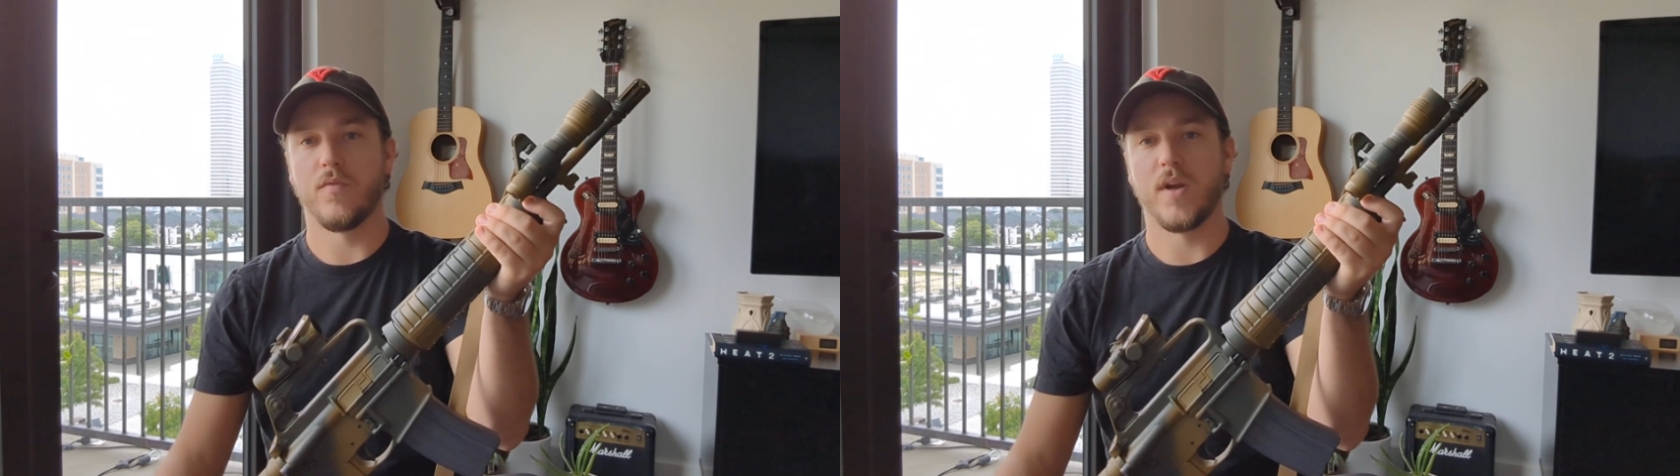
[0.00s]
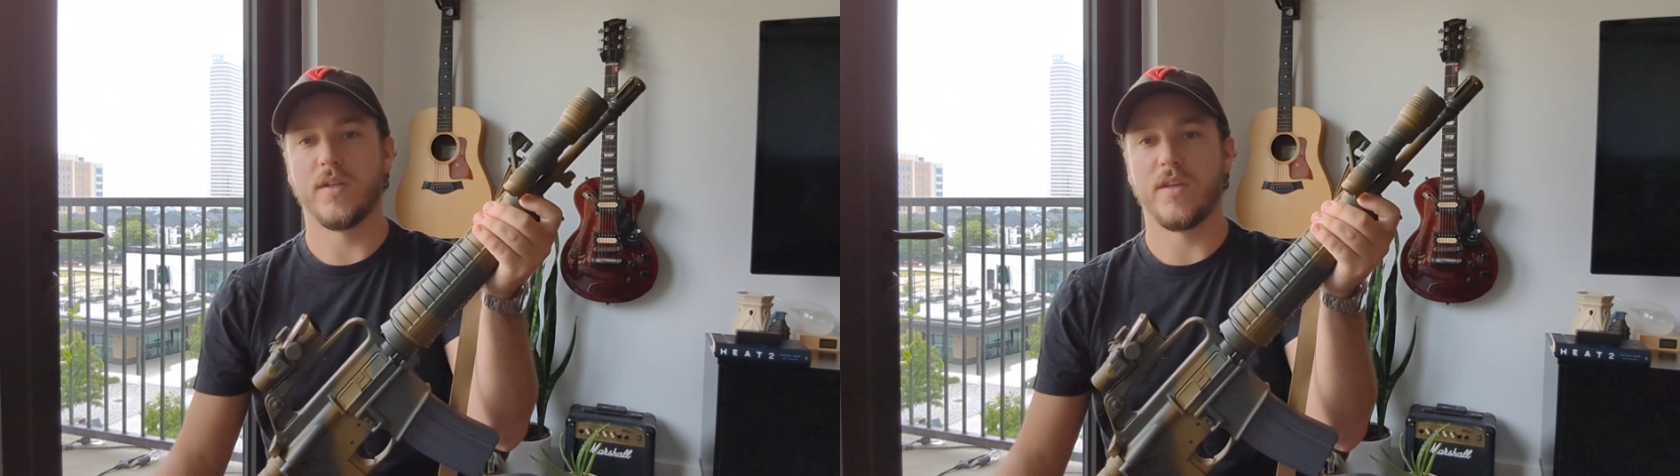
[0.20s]

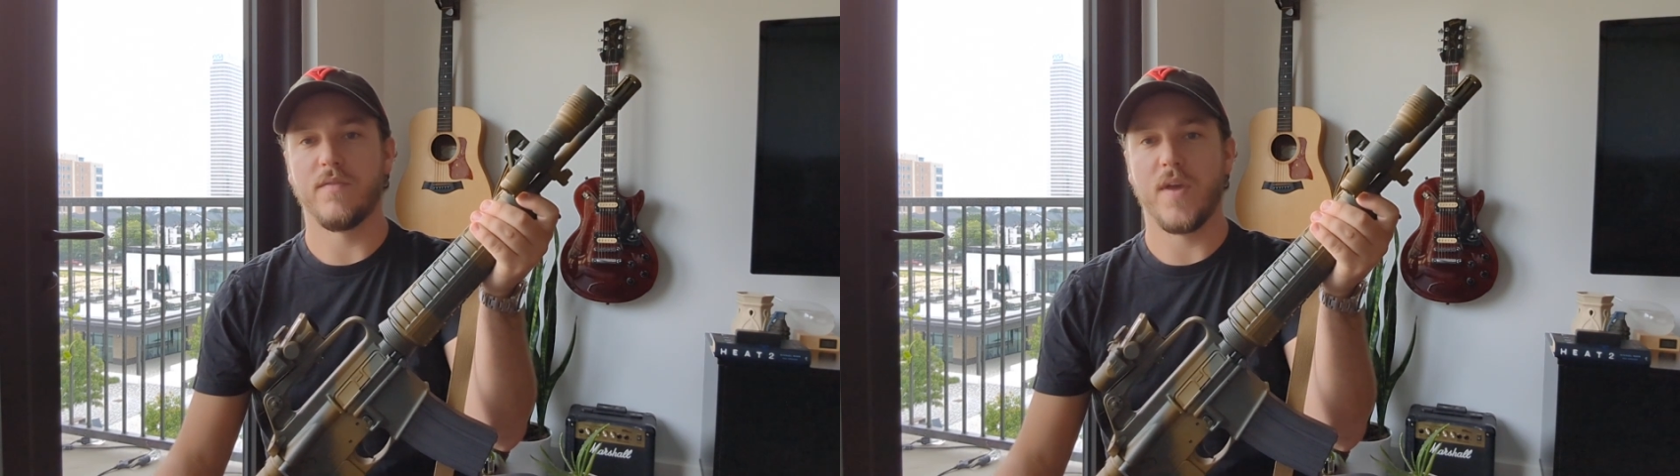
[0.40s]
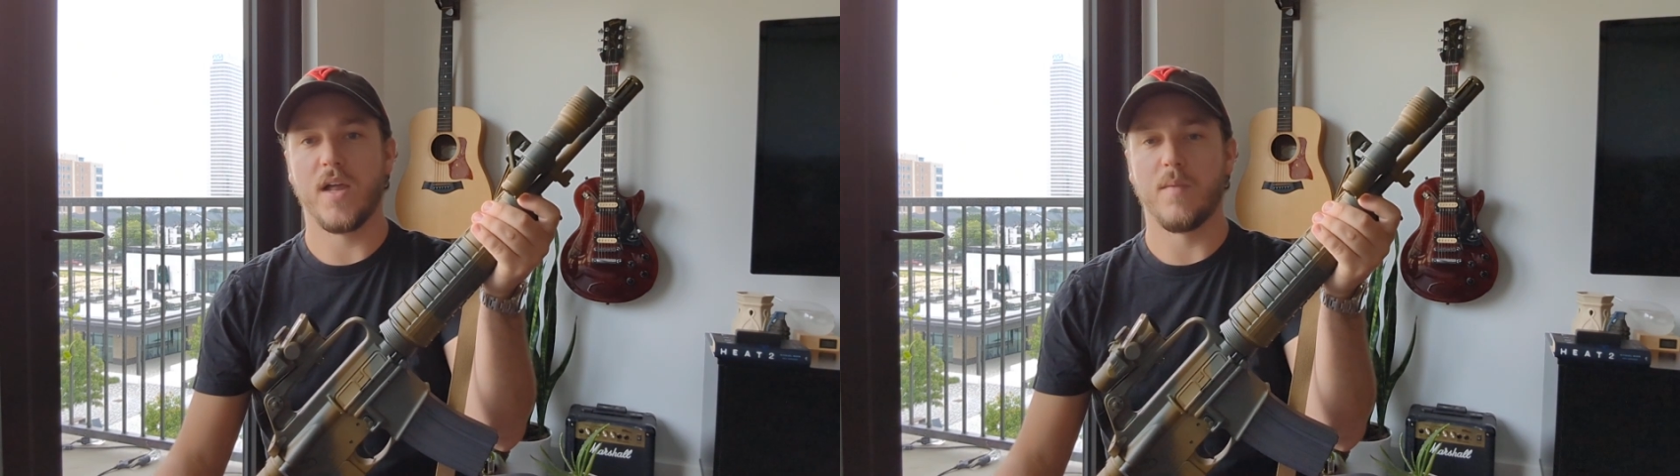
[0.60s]
readily
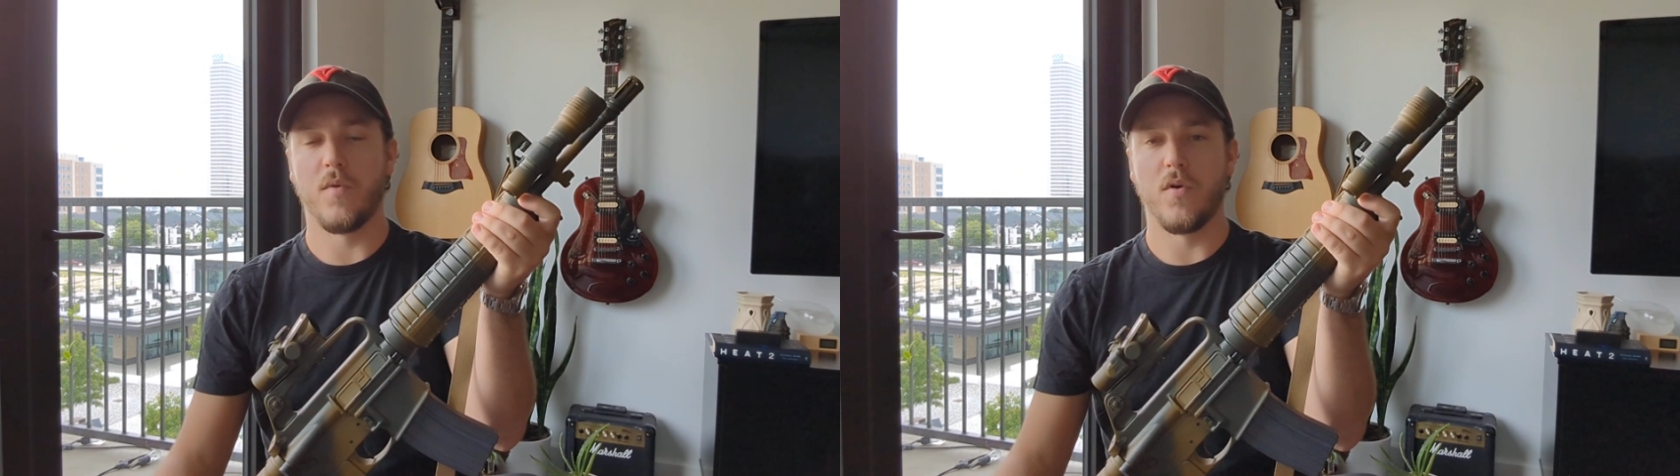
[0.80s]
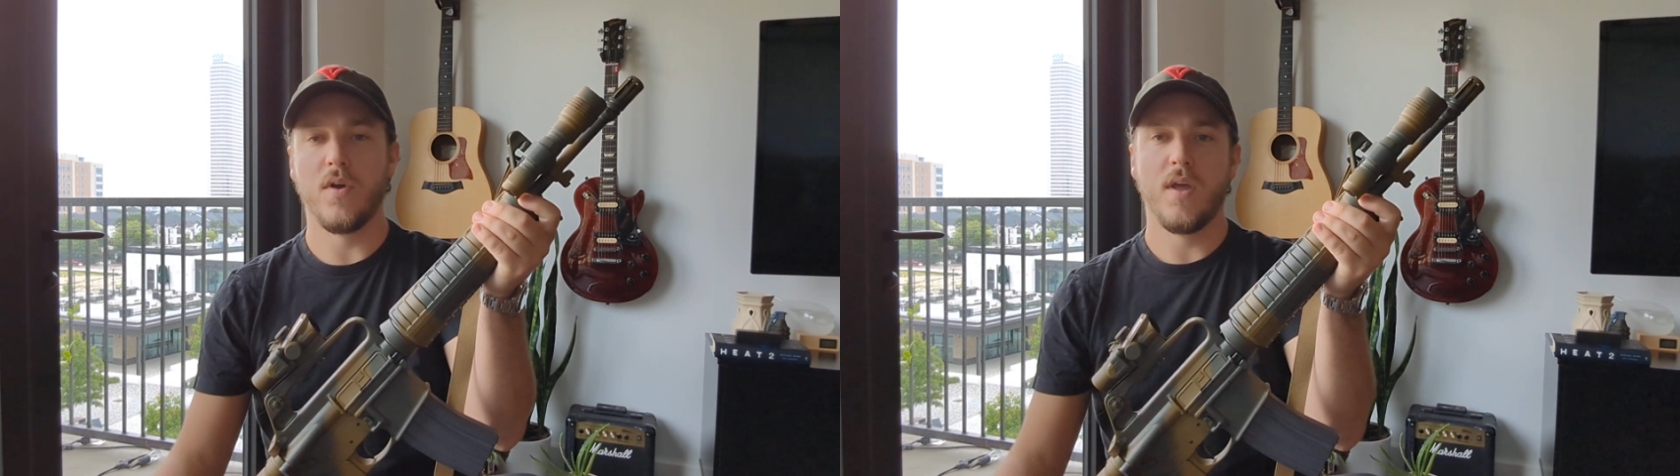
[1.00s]

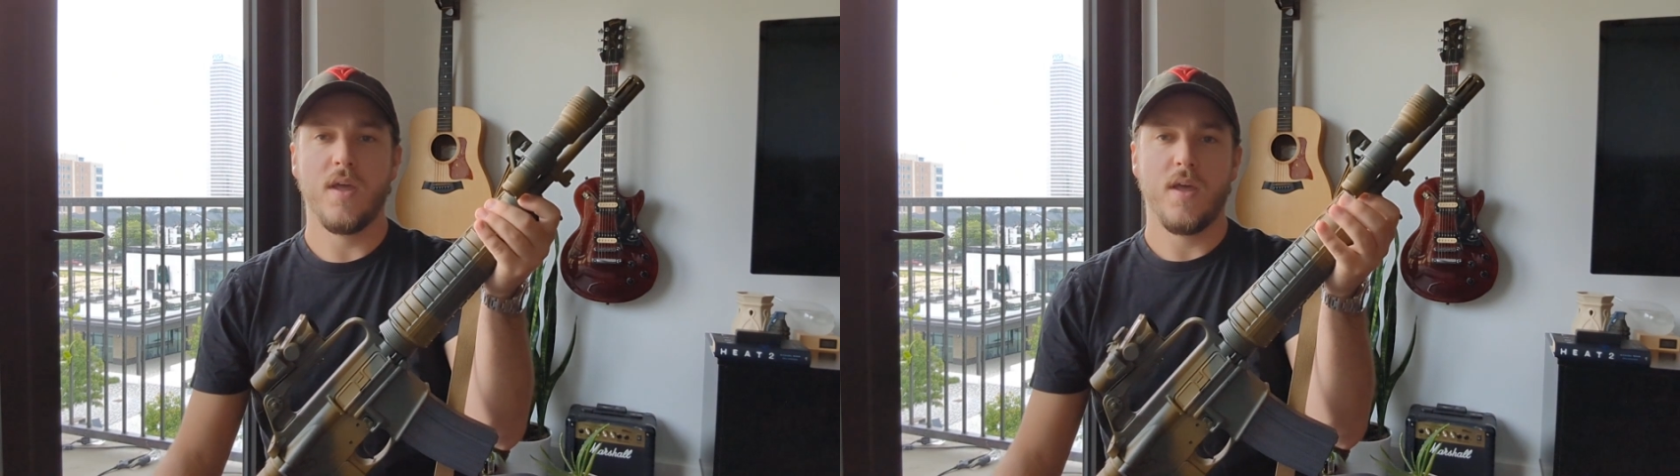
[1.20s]
available.